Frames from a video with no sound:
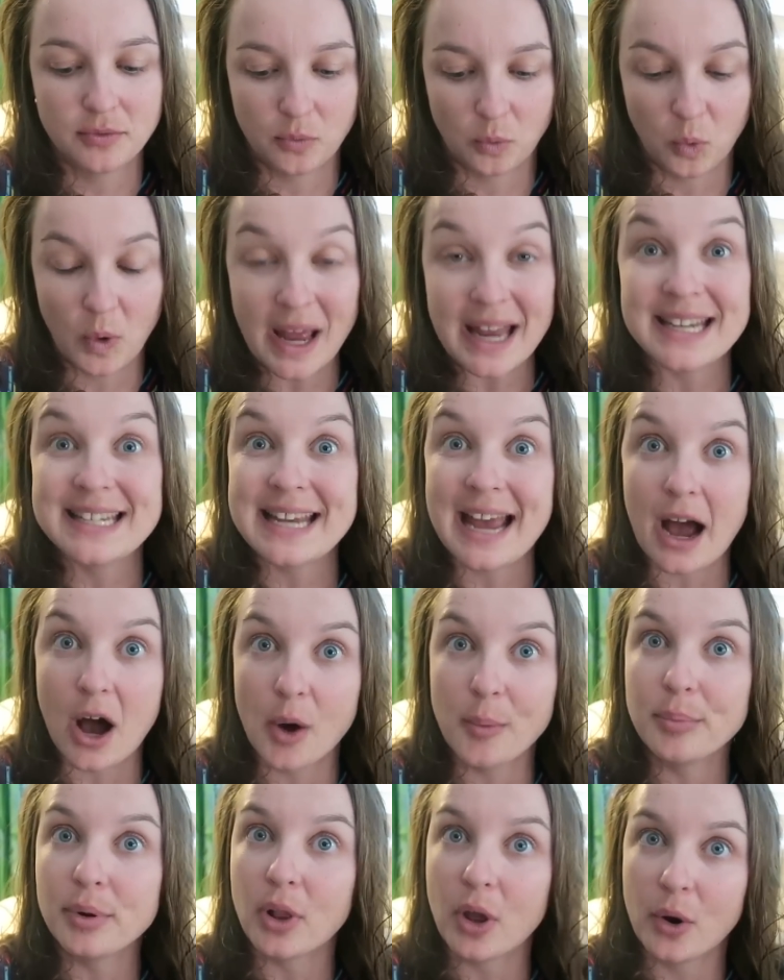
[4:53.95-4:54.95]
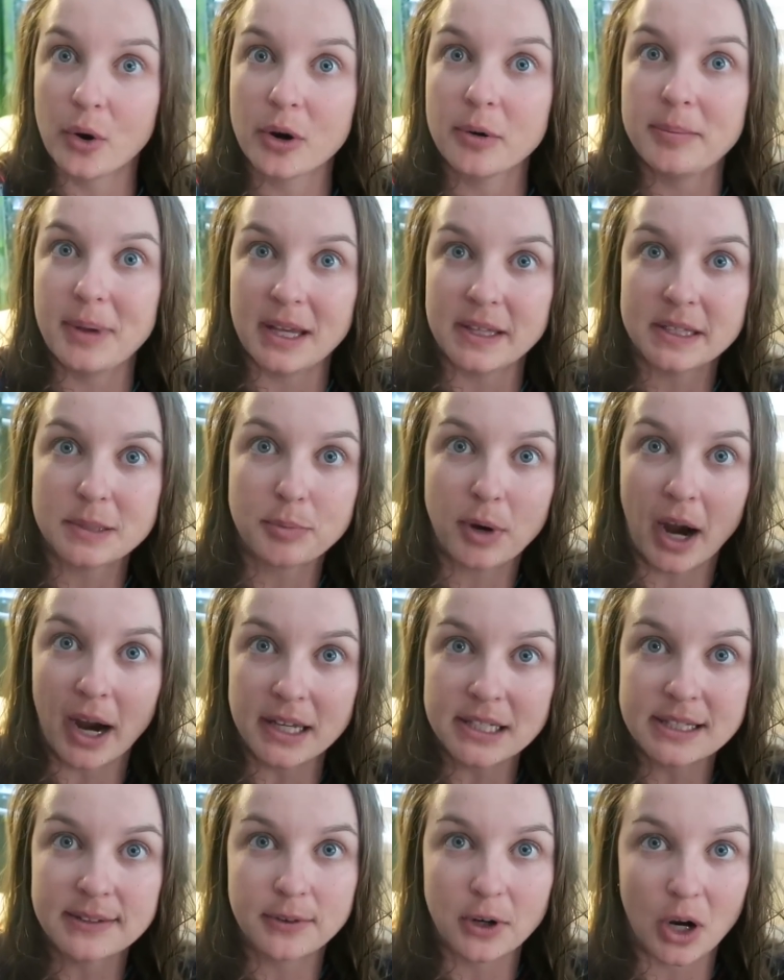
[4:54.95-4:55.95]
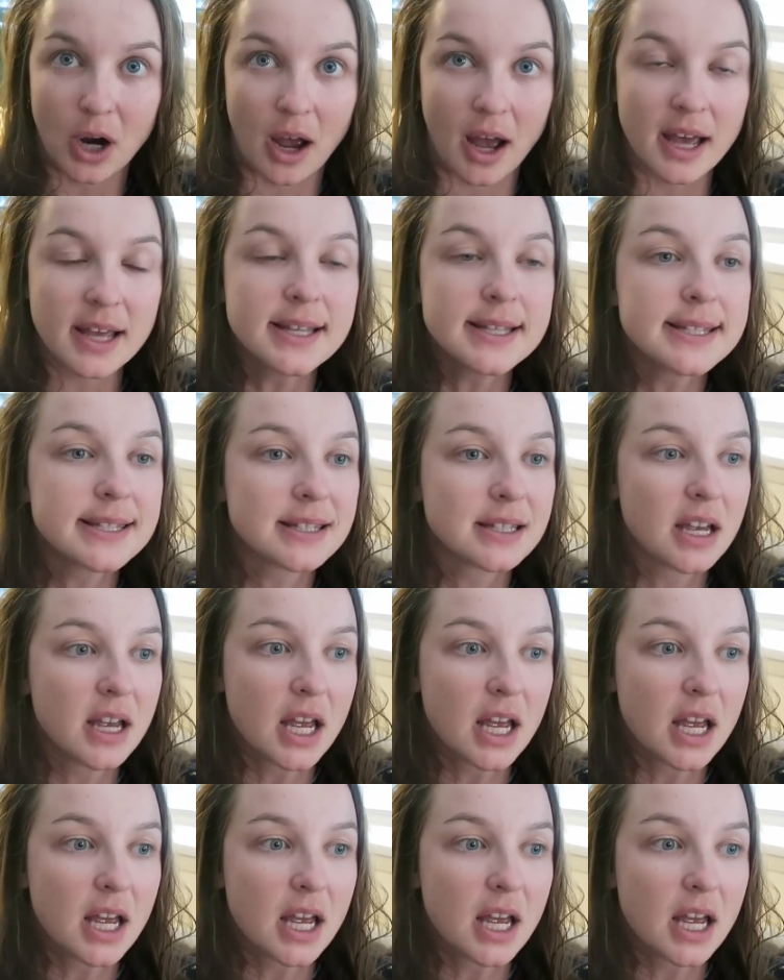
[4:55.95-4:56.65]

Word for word: went down below her base price for us.